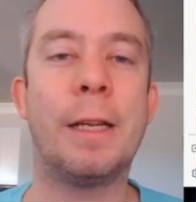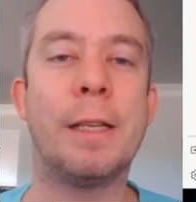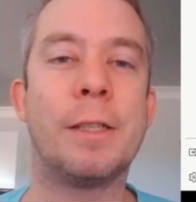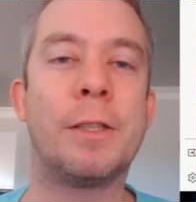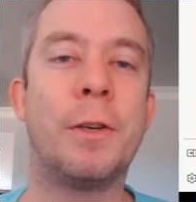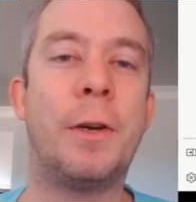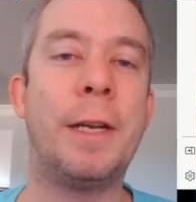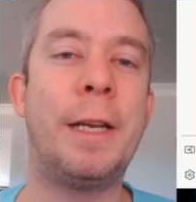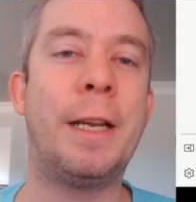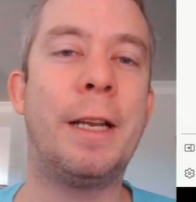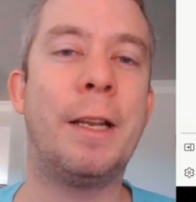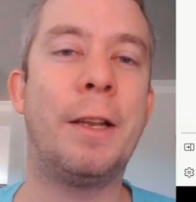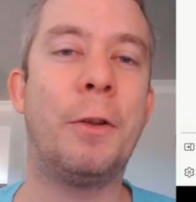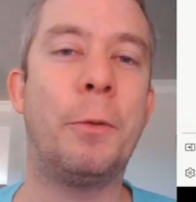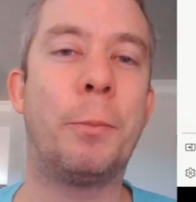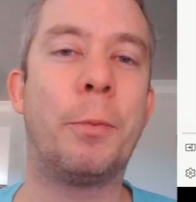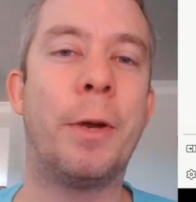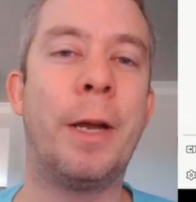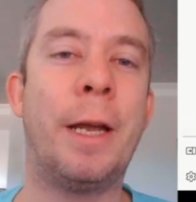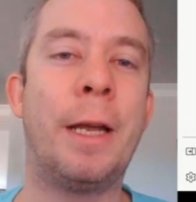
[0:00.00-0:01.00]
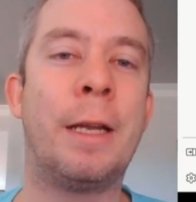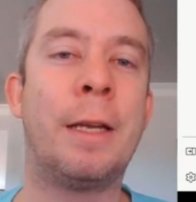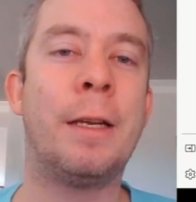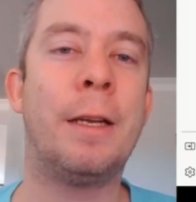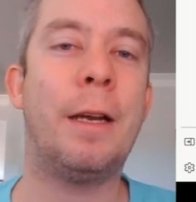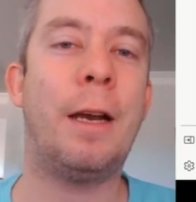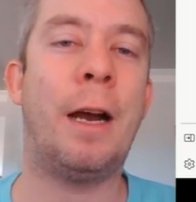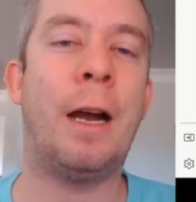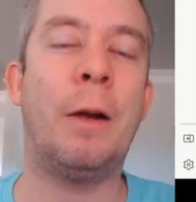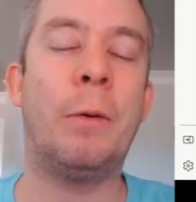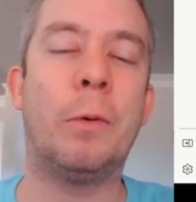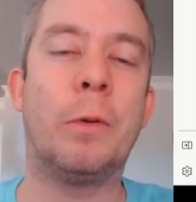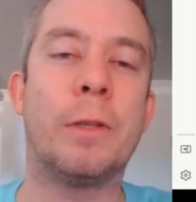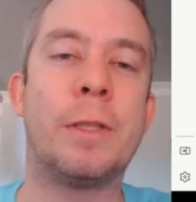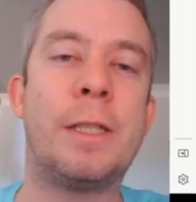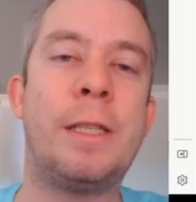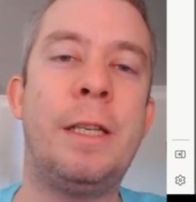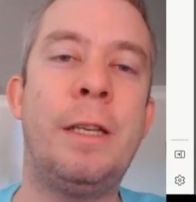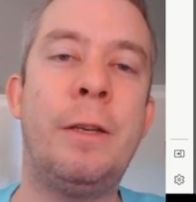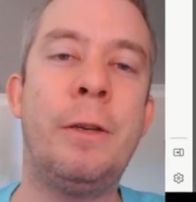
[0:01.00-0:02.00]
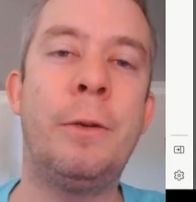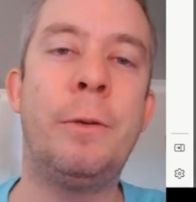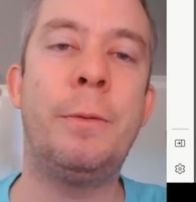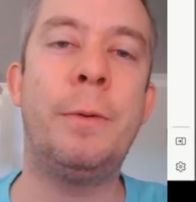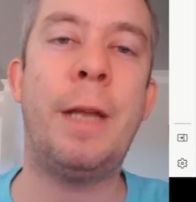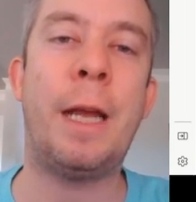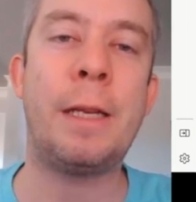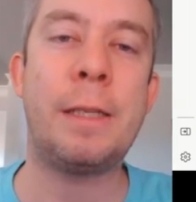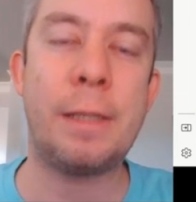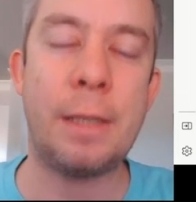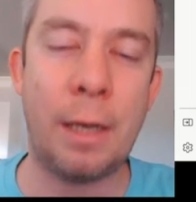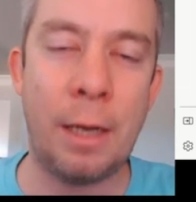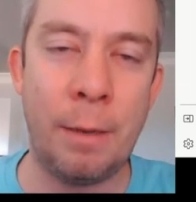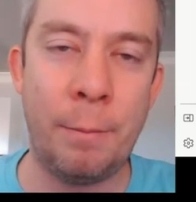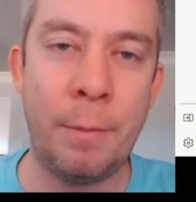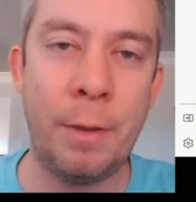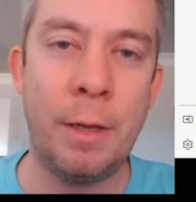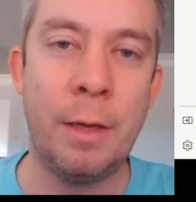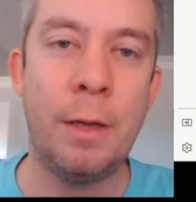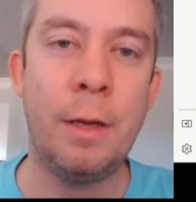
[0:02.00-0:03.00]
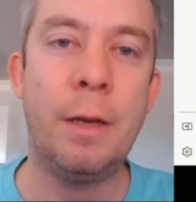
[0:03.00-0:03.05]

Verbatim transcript: and so I need a little break. I will see you next time.